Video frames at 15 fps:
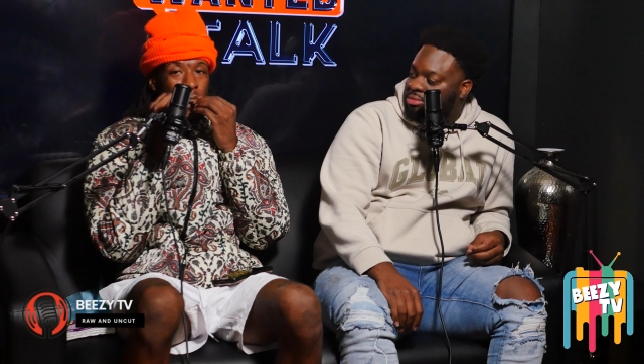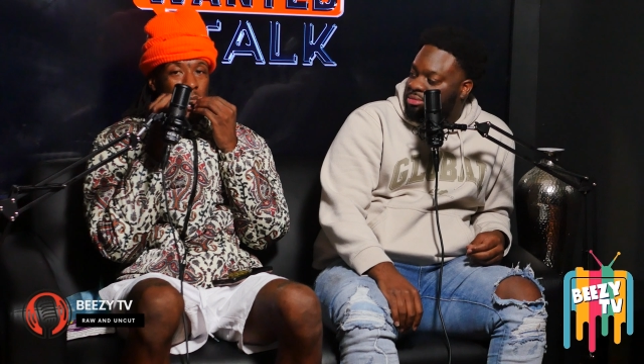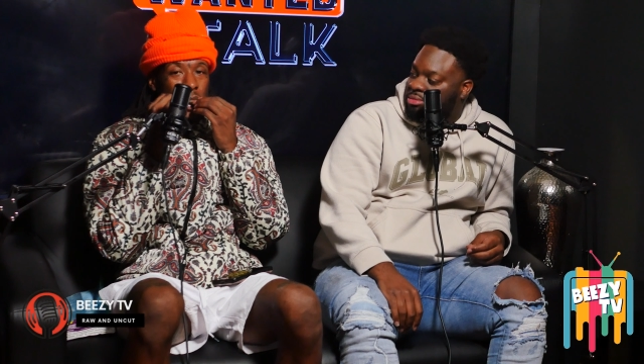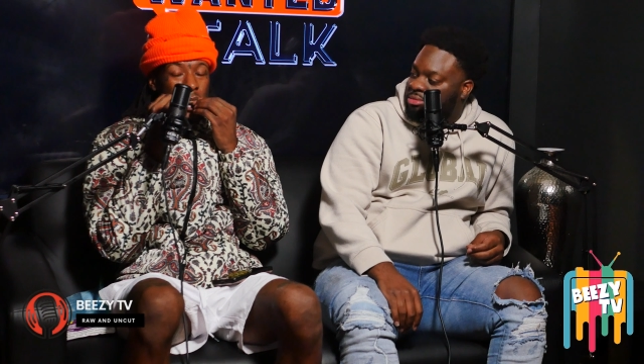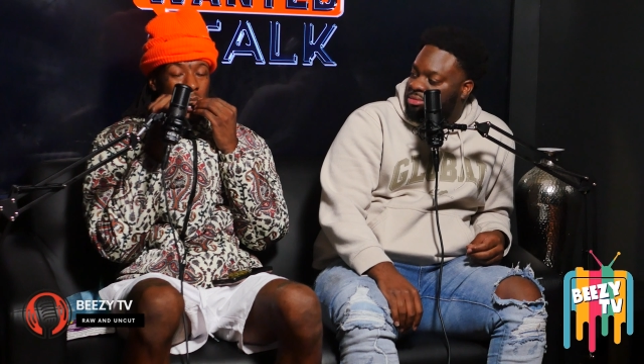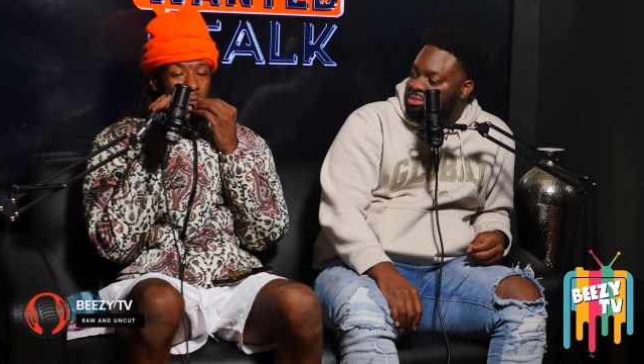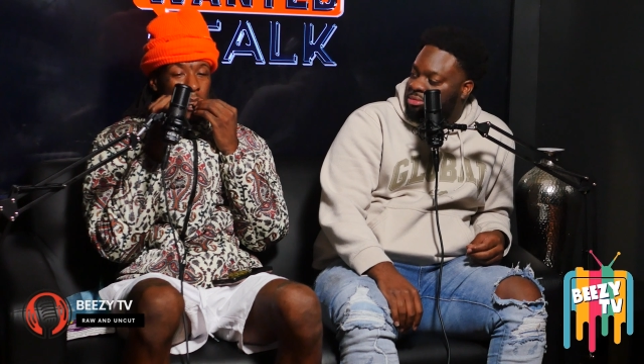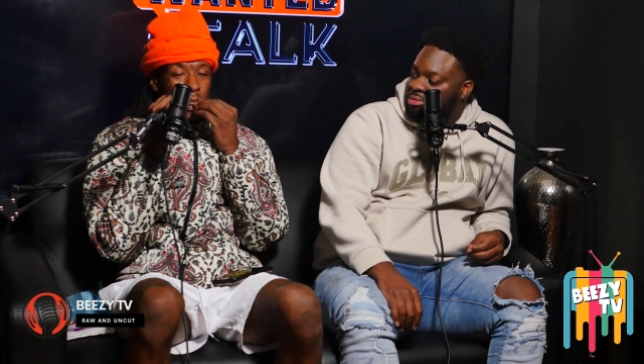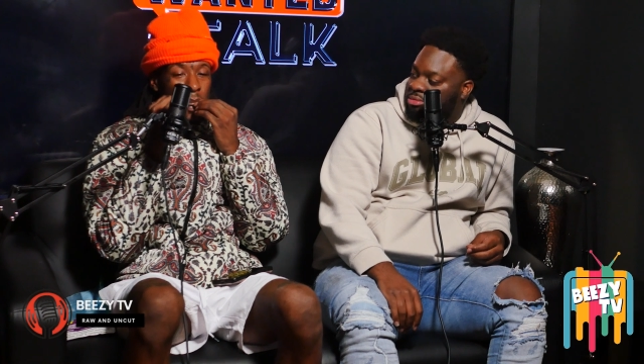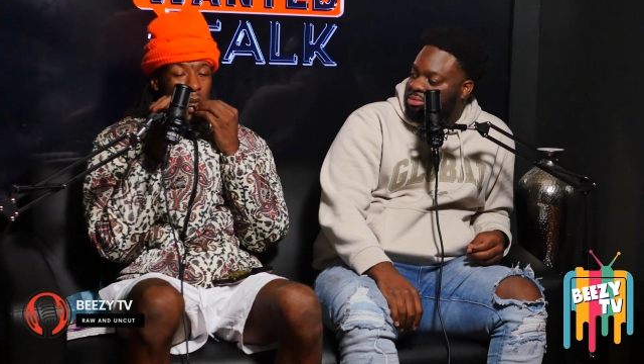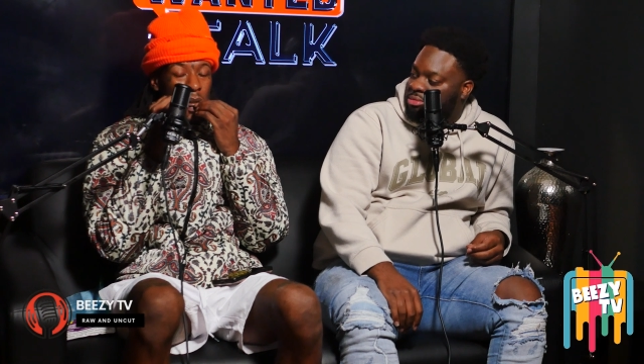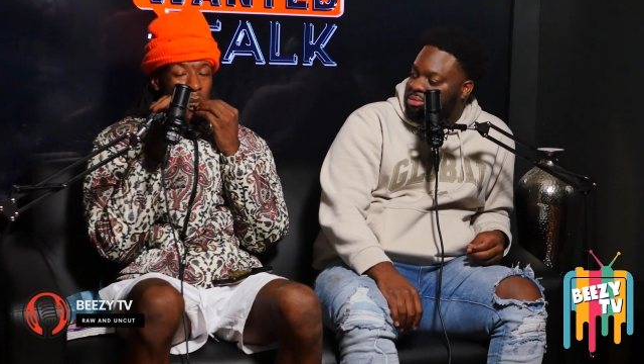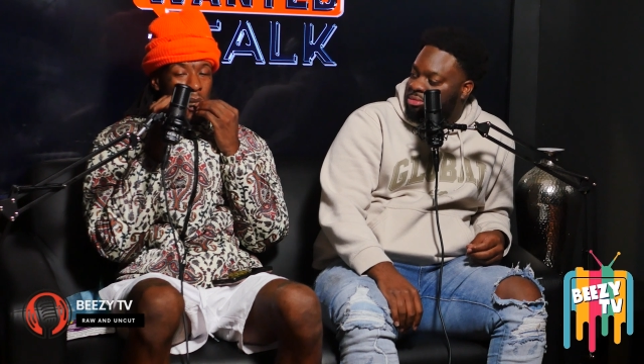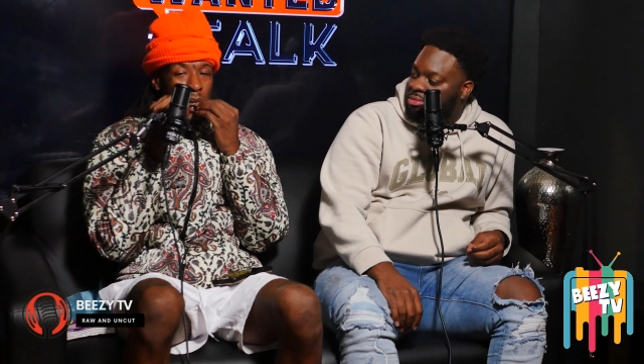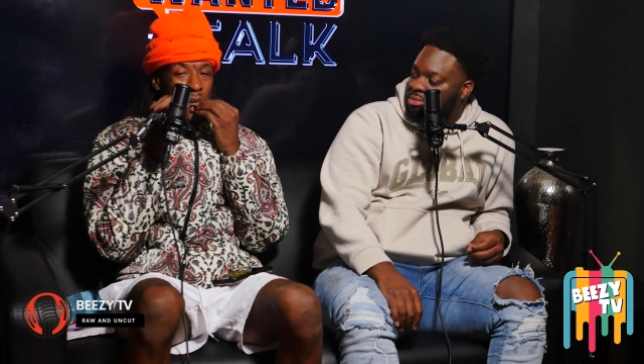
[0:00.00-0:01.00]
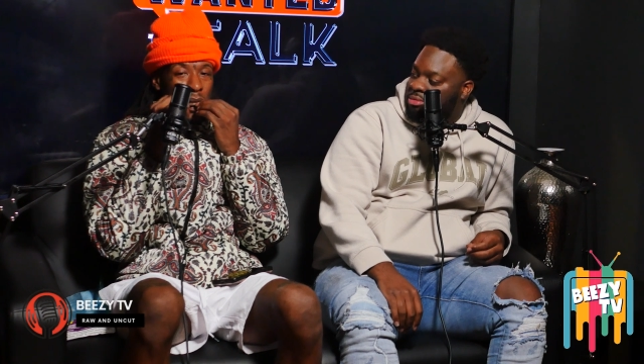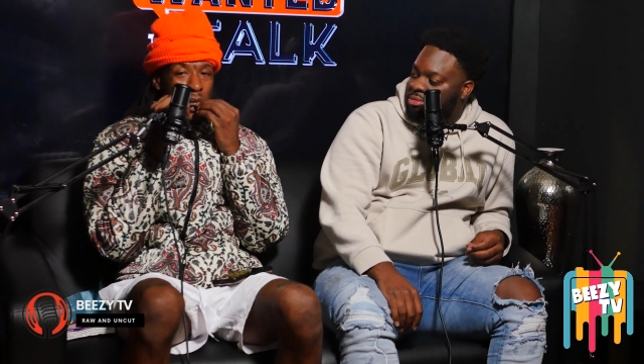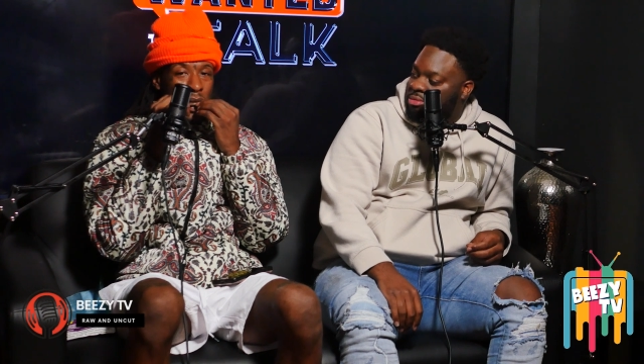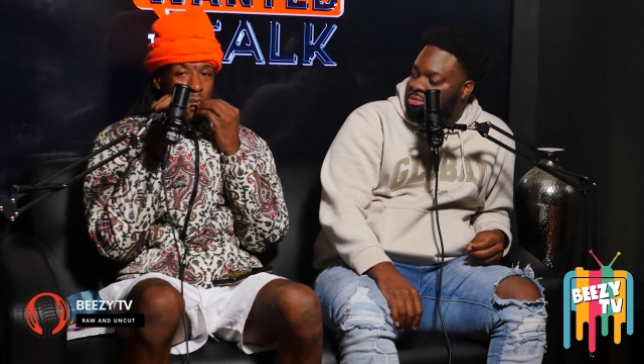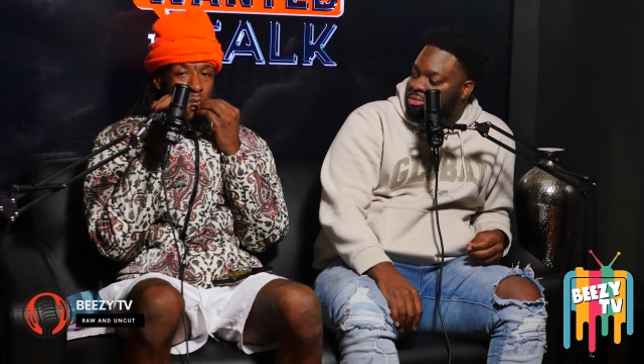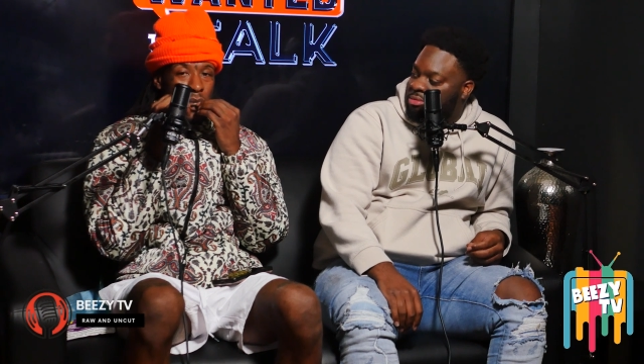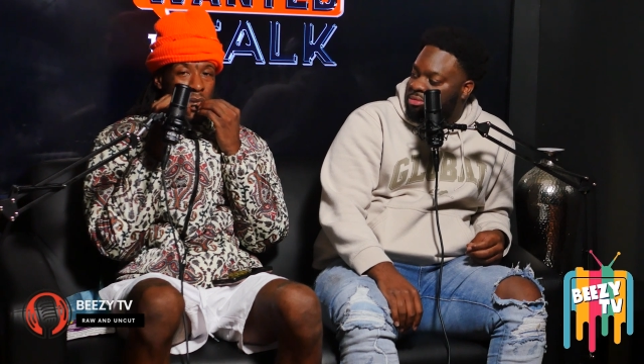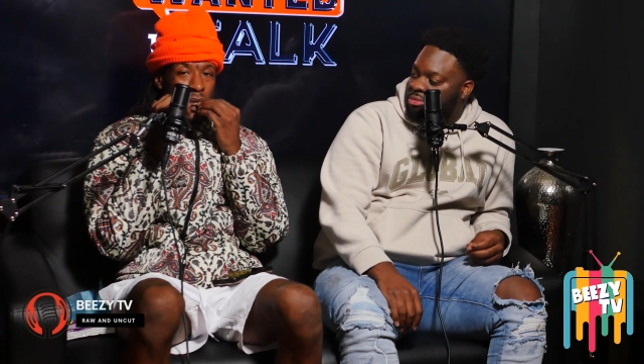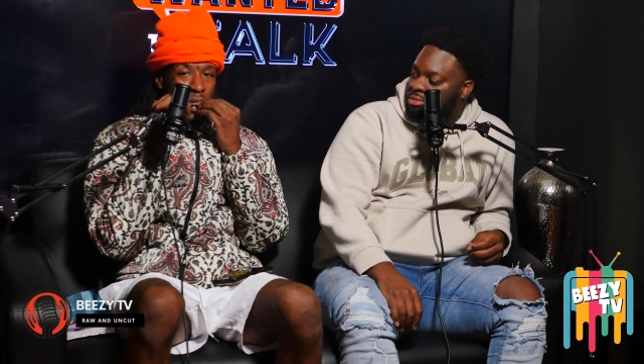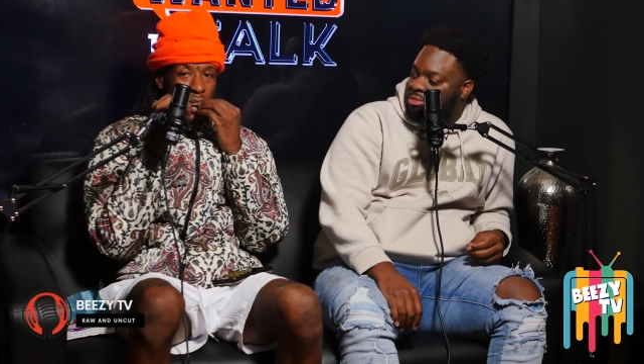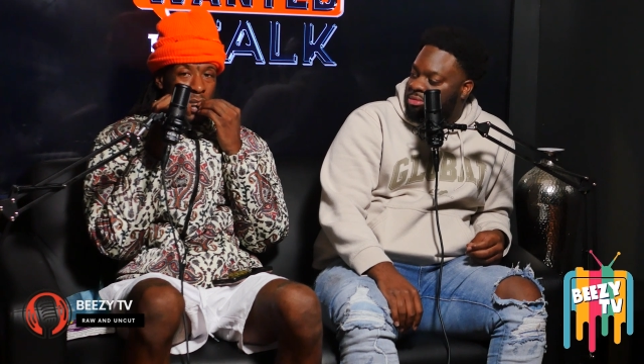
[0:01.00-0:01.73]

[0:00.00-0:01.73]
been chilling, man, working on this music and